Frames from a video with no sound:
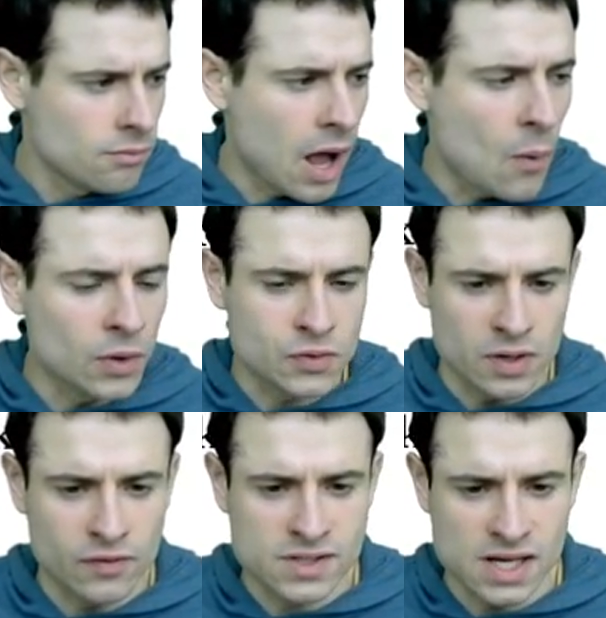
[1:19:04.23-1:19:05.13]
I want to
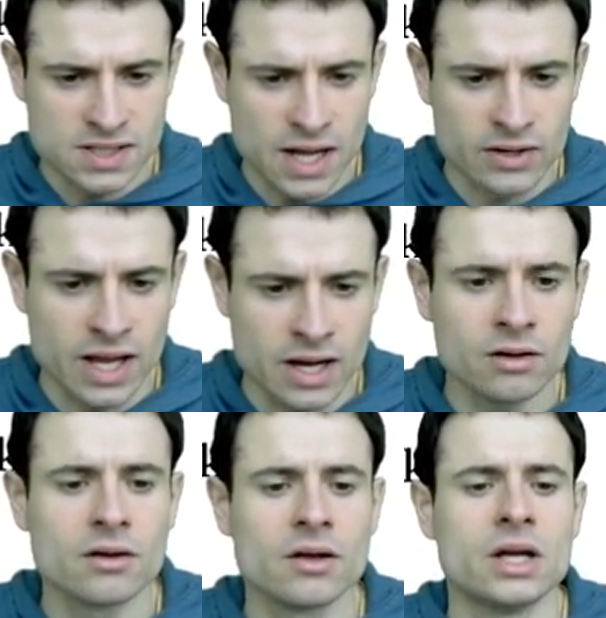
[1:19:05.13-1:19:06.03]
emphasize that again.
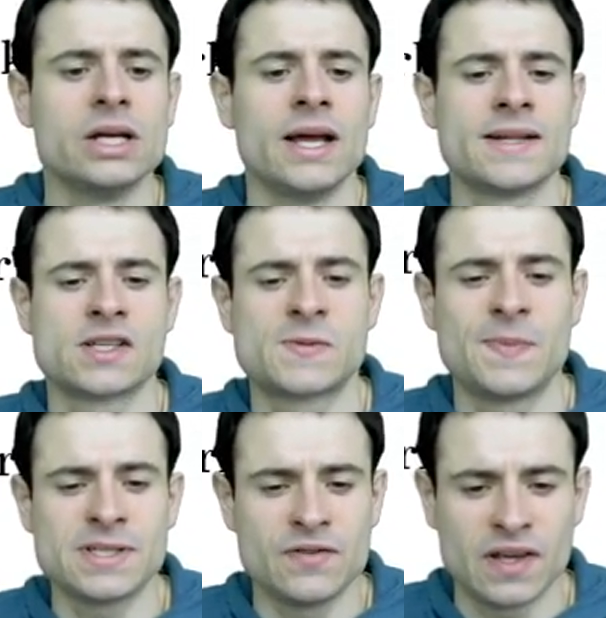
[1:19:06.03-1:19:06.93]
It's a
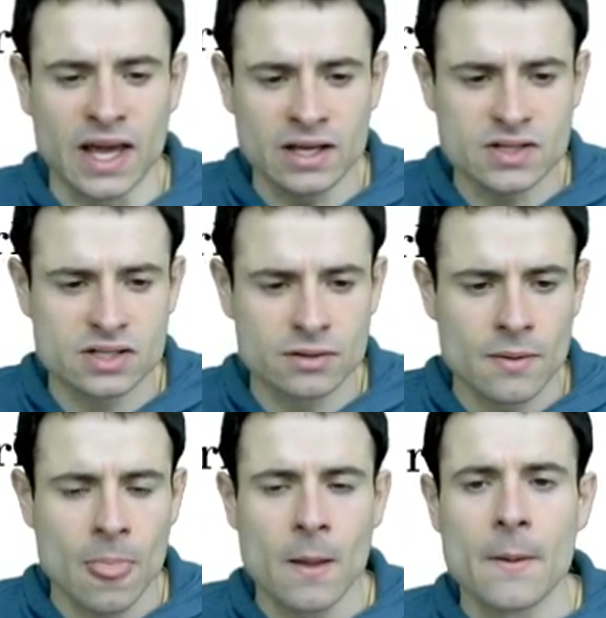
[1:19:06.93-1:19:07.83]
specific case,
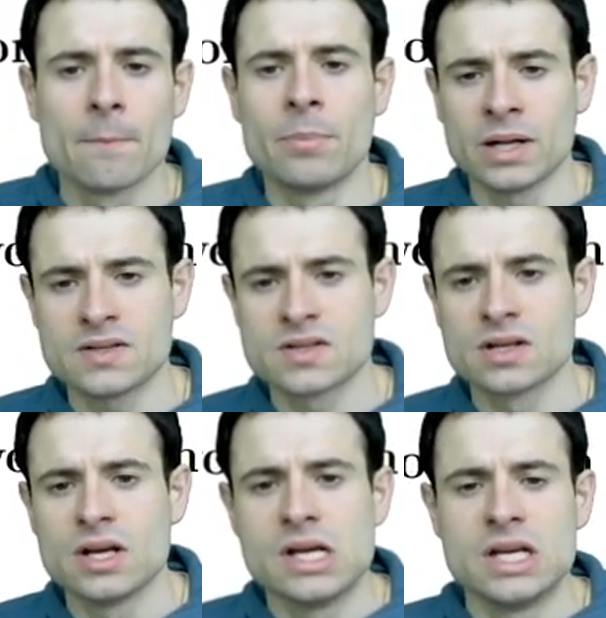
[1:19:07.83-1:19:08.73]
but
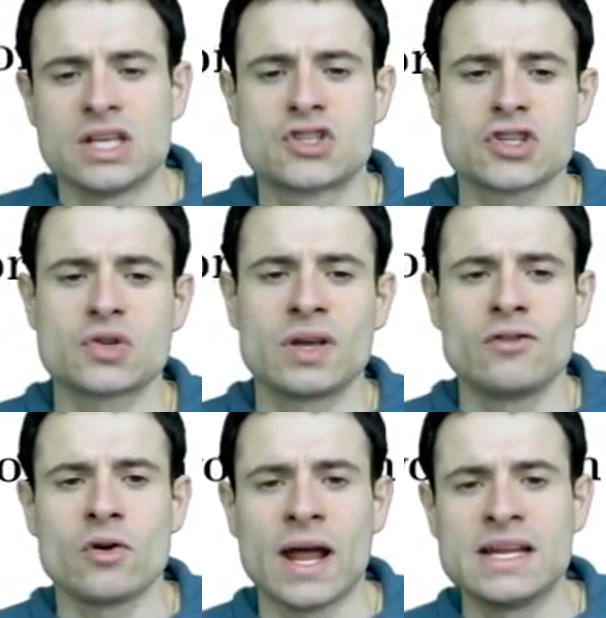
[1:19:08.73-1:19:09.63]
it's just to give
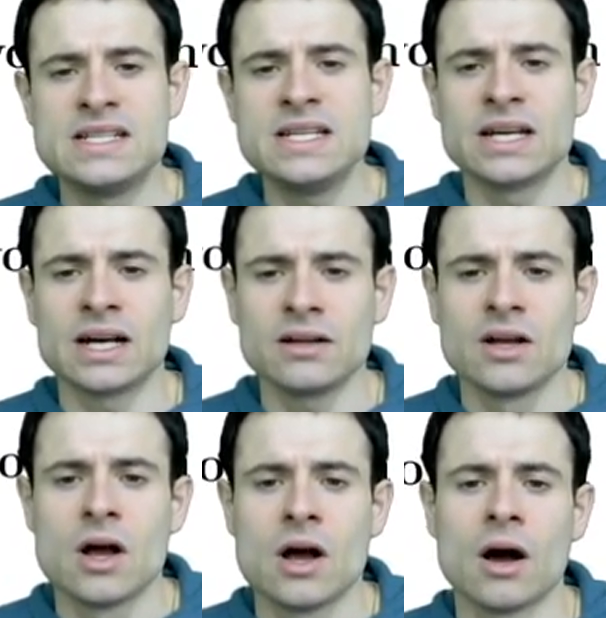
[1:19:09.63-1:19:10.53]
you an idea
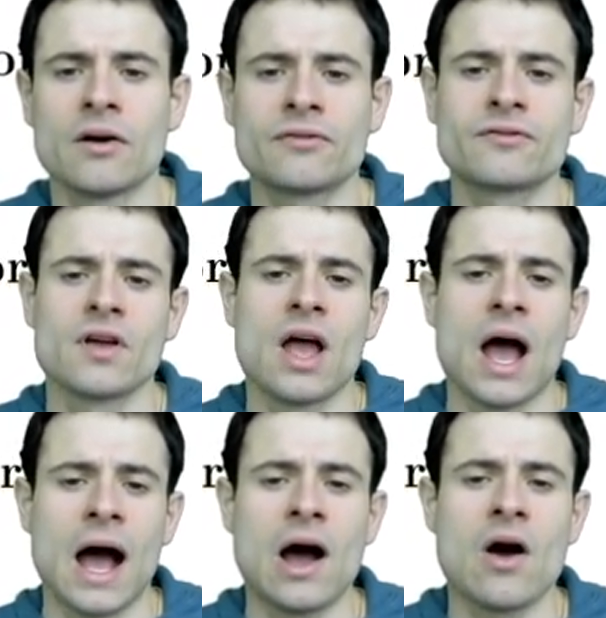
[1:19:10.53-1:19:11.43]
of
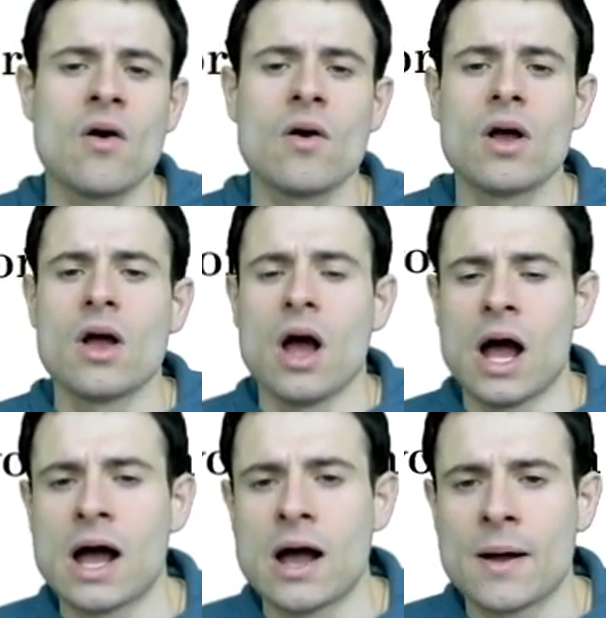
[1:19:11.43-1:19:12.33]
how
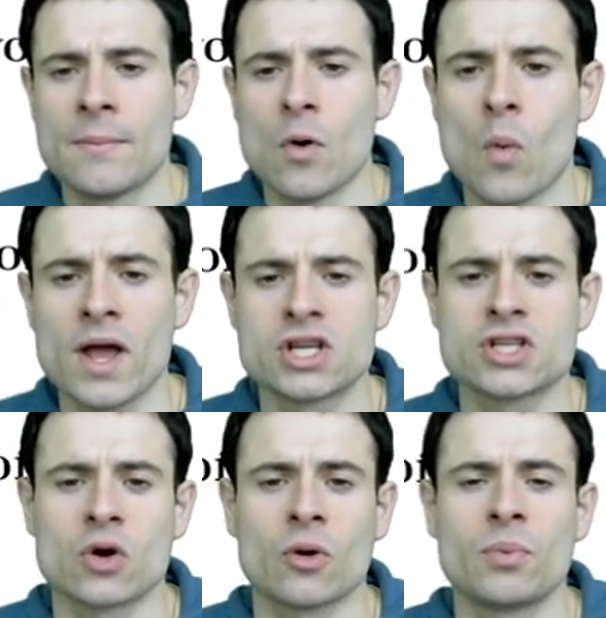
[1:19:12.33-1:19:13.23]
um, wages
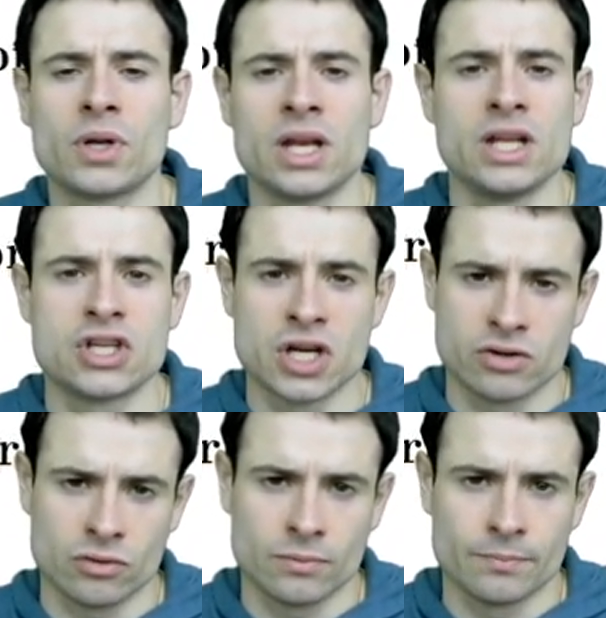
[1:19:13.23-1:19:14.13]
are computed in
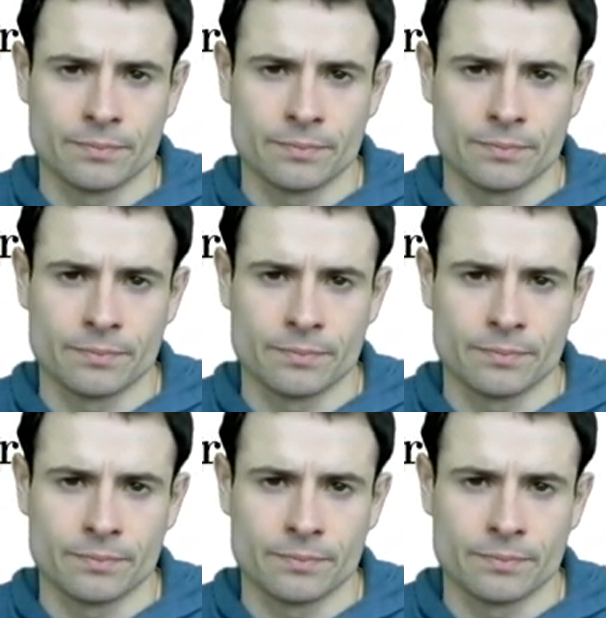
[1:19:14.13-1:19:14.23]
general.